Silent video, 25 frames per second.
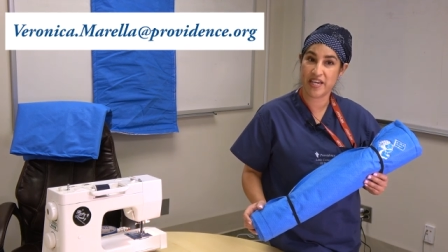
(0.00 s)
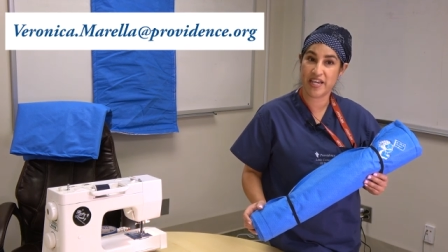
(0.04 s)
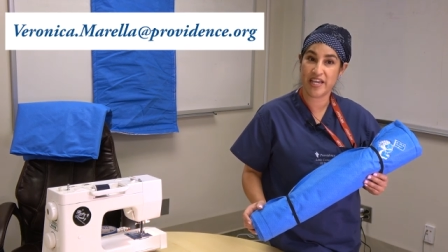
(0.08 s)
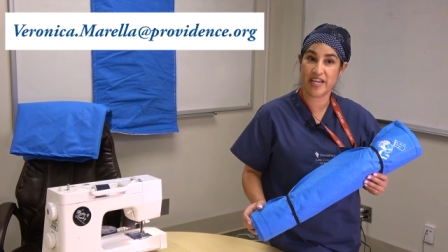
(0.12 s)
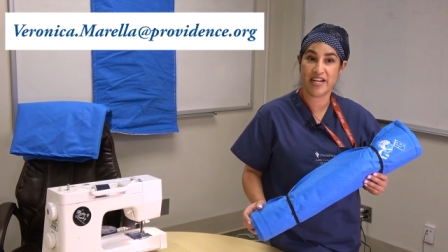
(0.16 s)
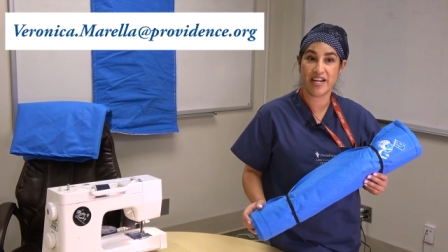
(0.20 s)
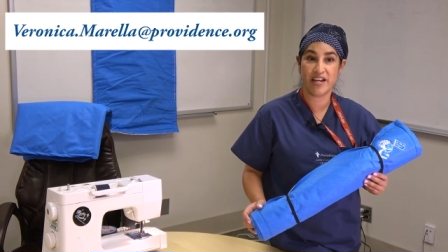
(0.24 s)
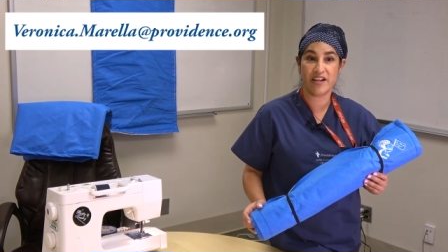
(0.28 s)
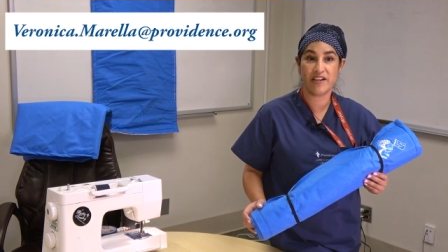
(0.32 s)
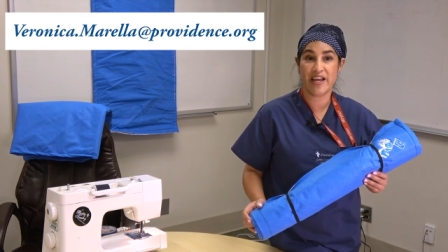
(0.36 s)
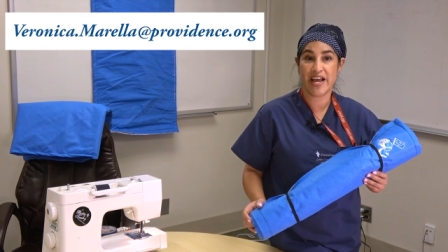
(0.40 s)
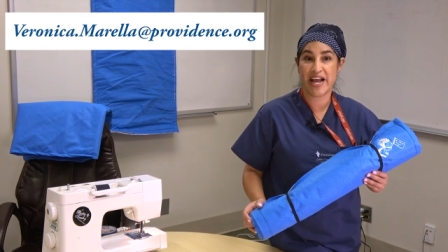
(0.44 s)

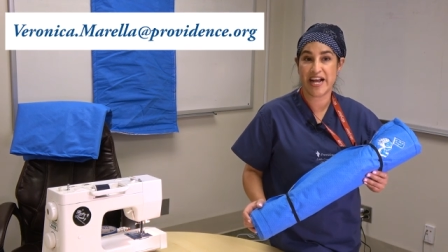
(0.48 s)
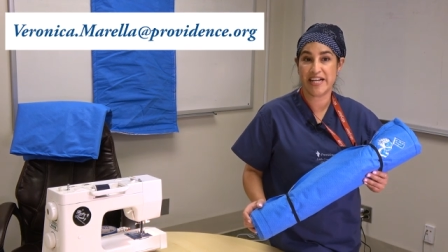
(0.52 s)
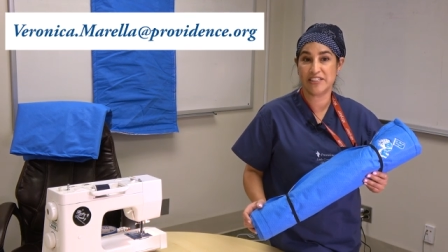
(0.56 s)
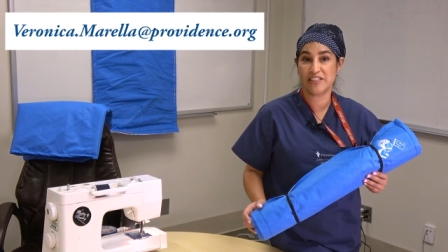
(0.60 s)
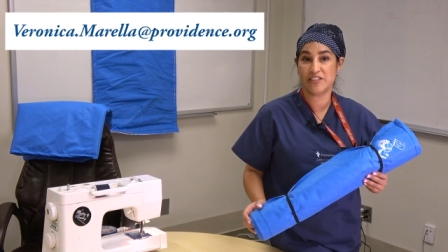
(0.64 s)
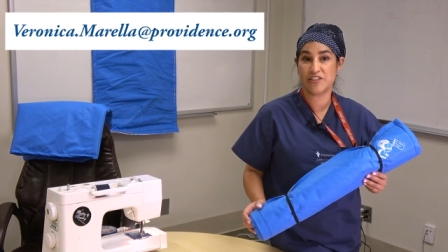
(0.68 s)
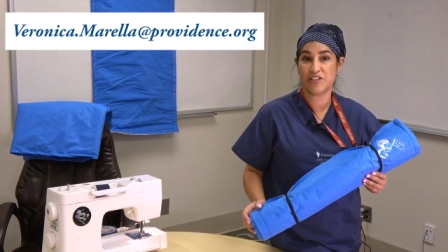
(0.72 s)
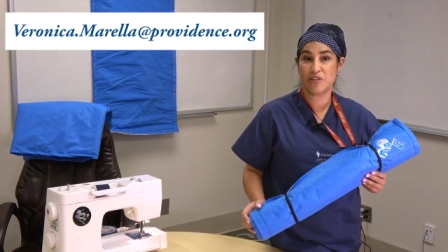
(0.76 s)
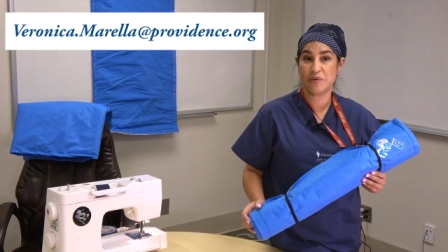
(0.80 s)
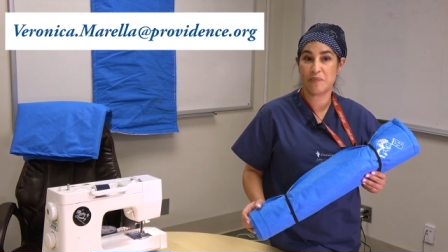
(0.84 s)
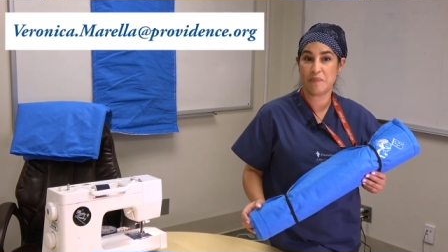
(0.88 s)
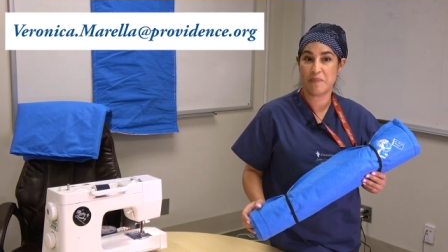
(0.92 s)
and I'll
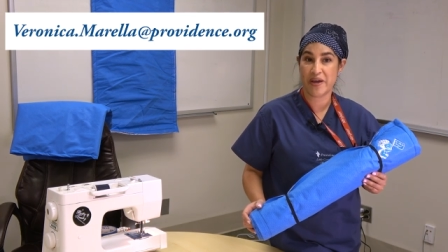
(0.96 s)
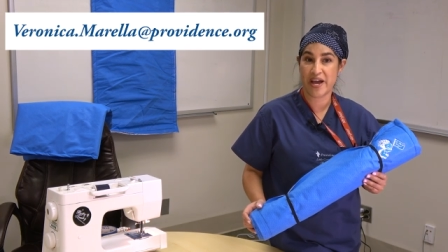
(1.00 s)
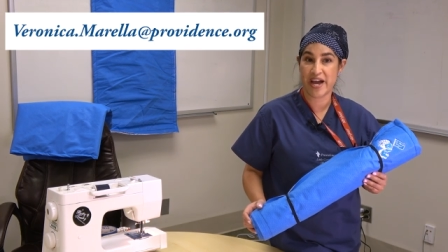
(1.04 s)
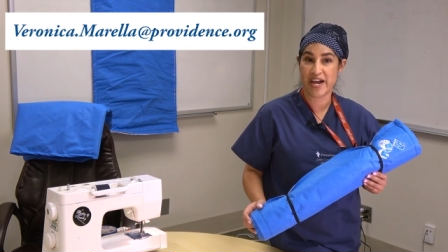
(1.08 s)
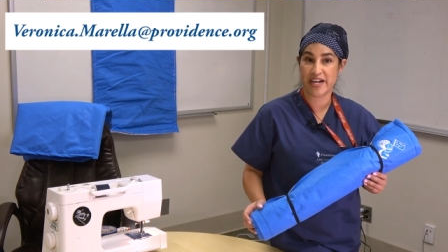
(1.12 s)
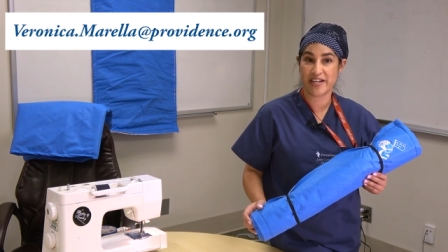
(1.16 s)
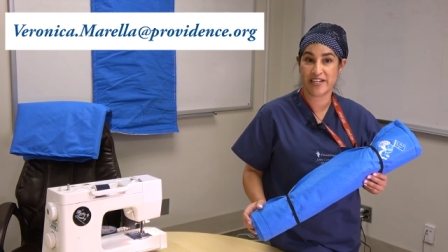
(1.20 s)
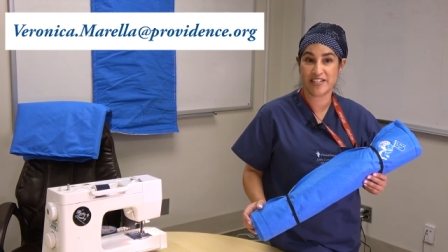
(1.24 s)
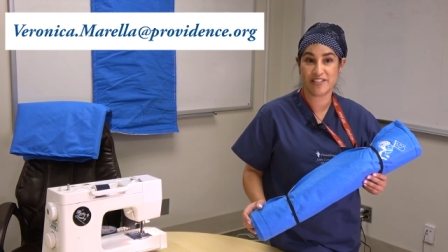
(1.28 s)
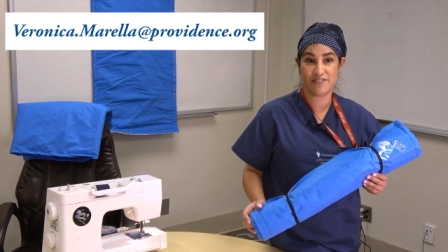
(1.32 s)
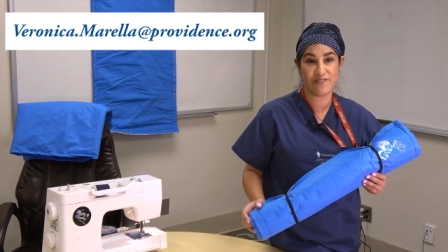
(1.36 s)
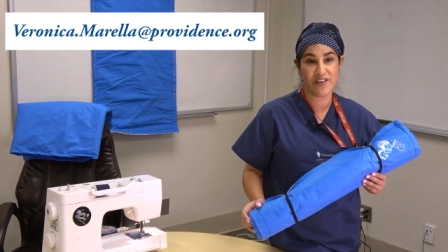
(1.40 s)
answer you
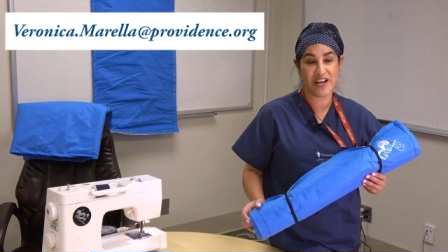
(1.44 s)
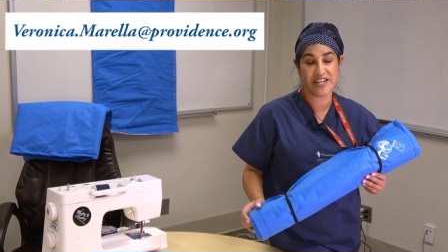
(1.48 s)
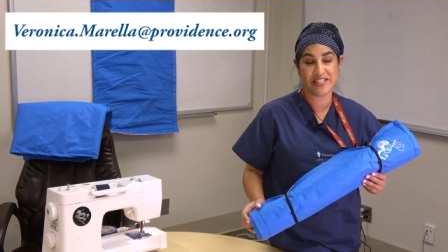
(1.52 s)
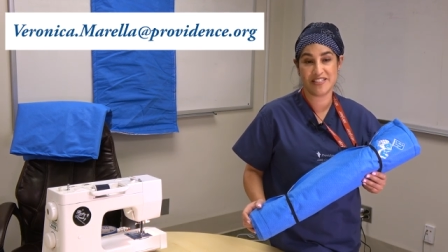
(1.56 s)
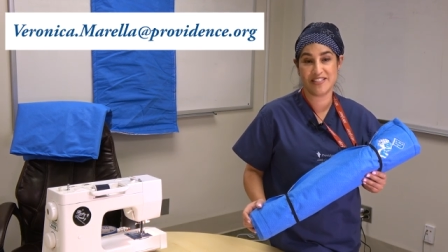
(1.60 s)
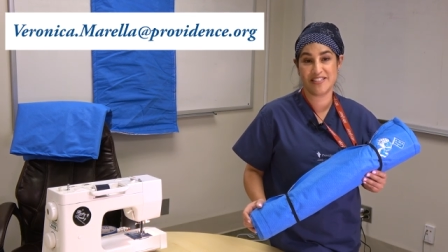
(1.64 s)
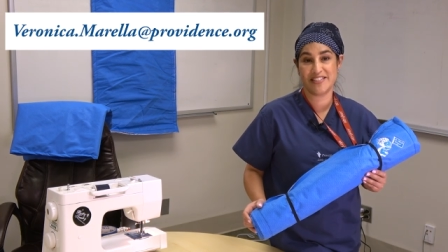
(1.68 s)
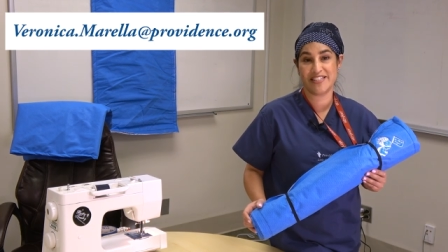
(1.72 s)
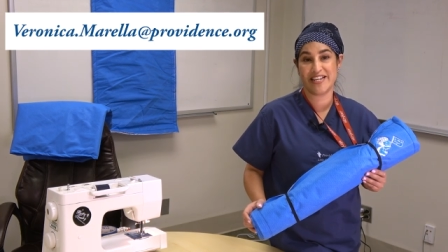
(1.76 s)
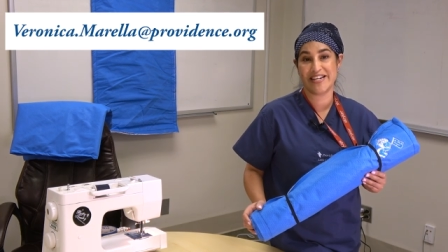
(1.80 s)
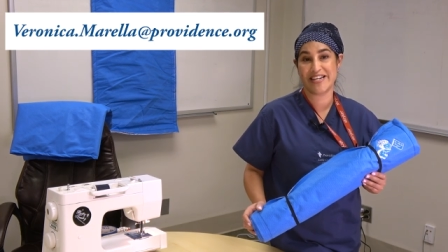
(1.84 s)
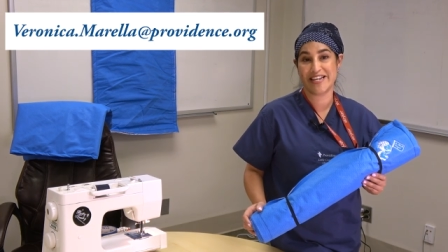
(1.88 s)
back as
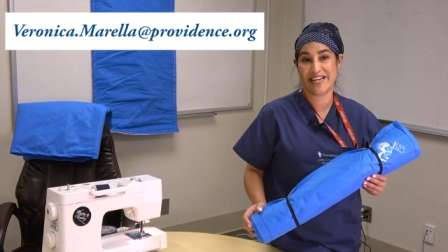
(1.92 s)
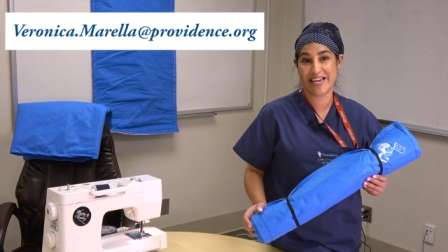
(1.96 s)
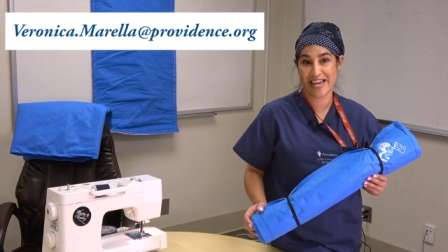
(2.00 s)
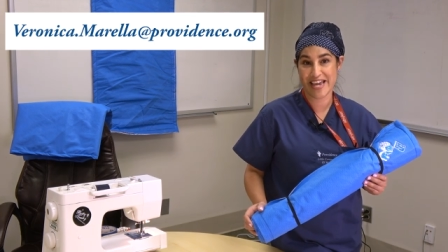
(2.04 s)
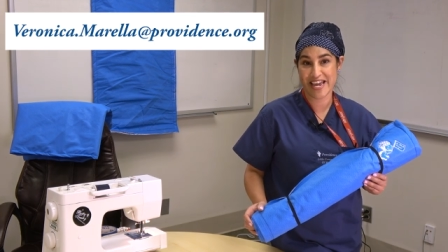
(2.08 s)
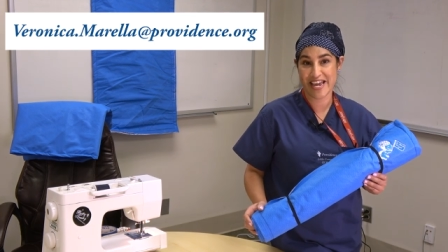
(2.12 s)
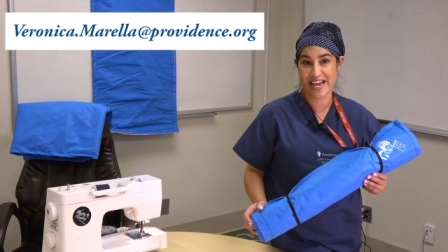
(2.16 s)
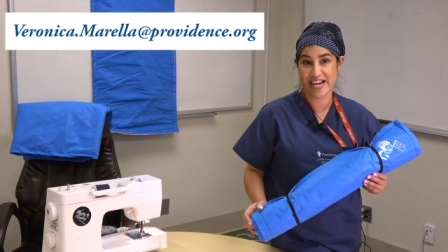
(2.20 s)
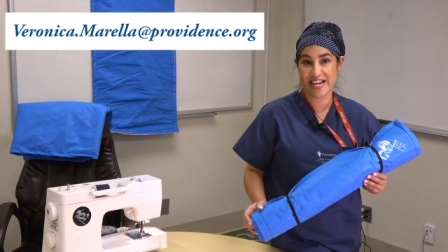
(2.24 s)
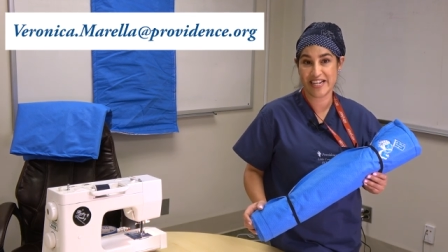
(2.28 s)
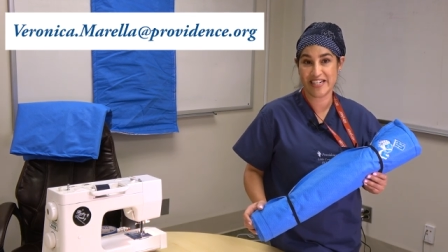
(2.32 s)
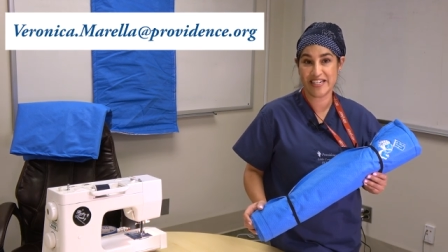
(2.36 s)
fast as I
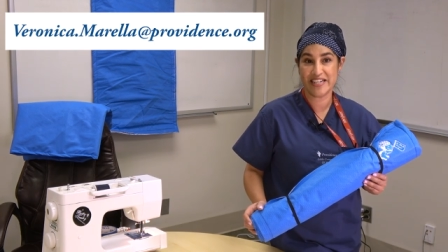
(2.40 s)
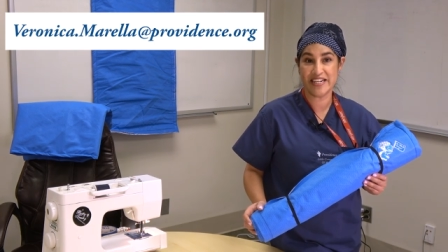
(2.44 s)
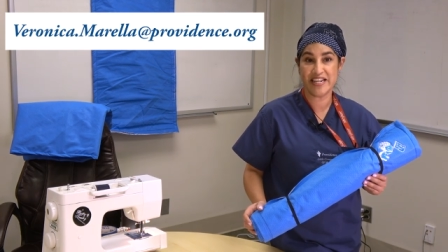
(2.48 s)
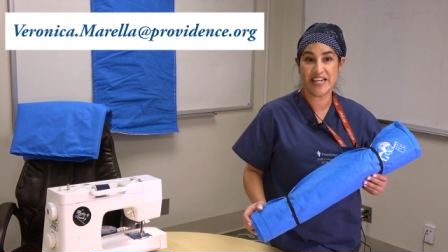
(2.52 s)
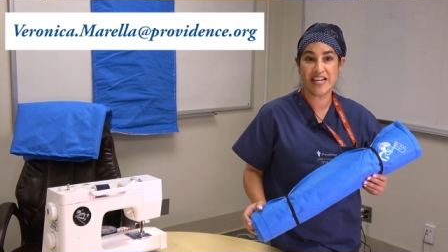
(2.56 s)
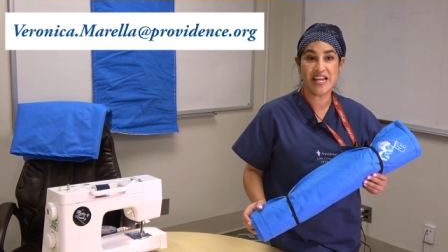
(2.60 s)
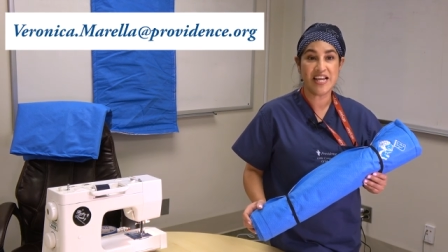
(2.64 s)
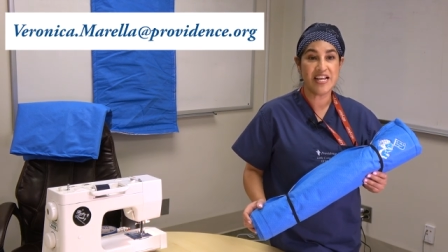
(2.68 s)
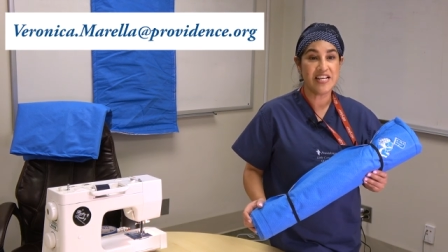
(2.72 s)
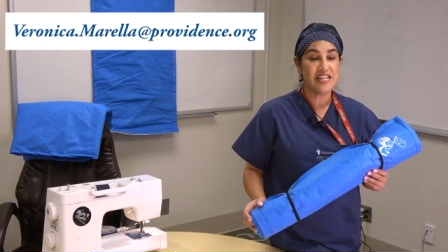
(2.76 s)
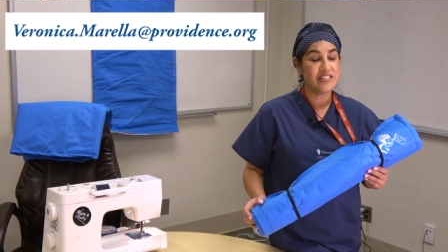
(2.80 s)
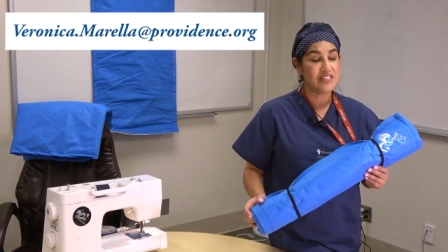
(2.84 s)
can.
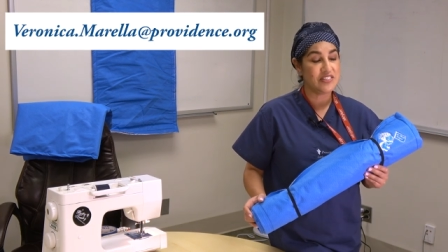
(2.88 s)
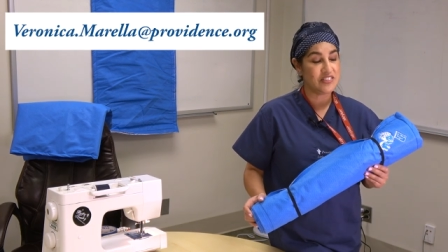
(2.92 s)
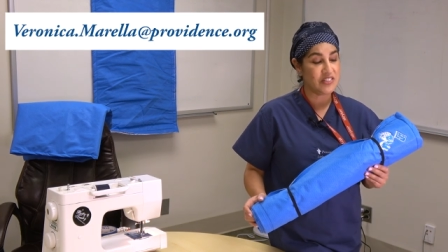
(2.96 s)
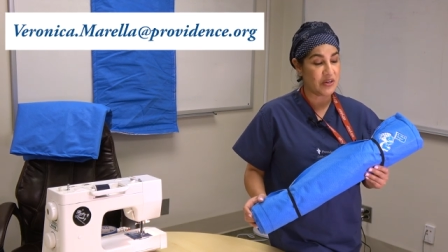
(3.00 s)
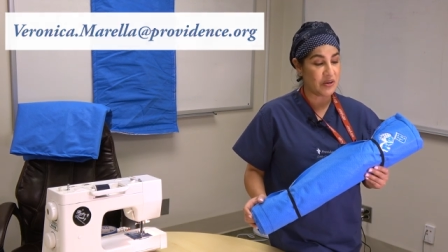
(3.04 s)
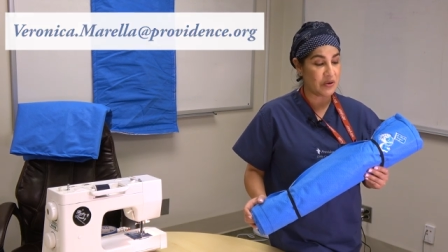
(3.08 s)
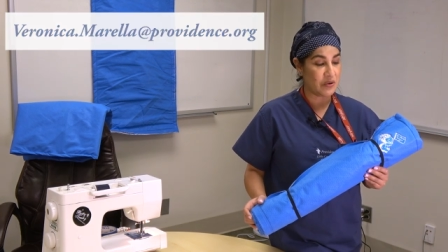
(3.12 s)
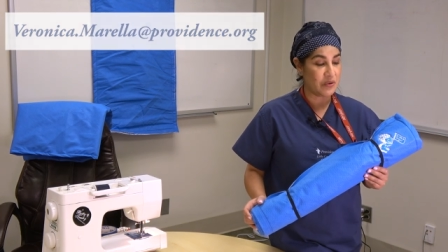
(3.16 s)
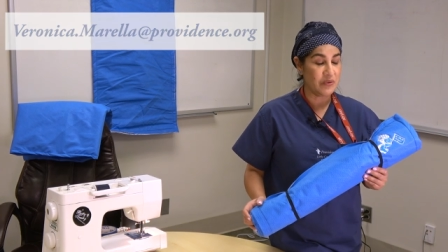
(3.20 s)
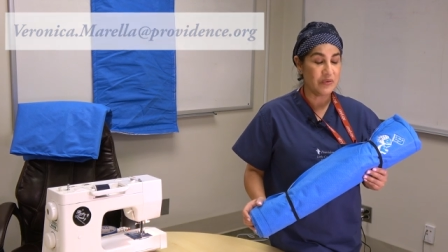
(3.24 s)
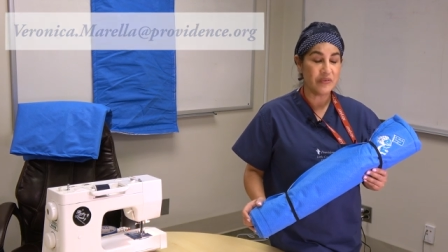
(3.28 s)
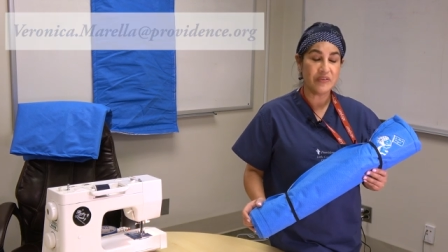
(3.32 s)

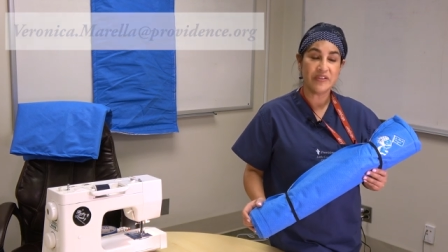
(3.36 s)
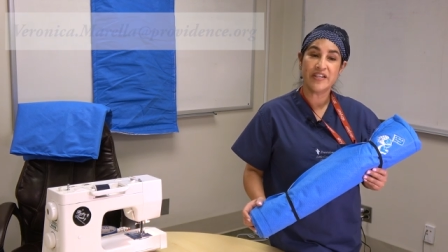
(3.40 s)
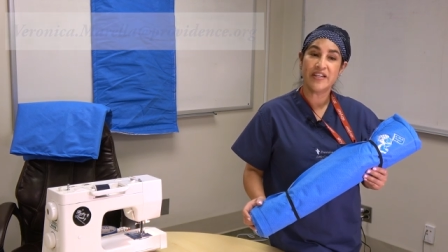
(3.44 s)
So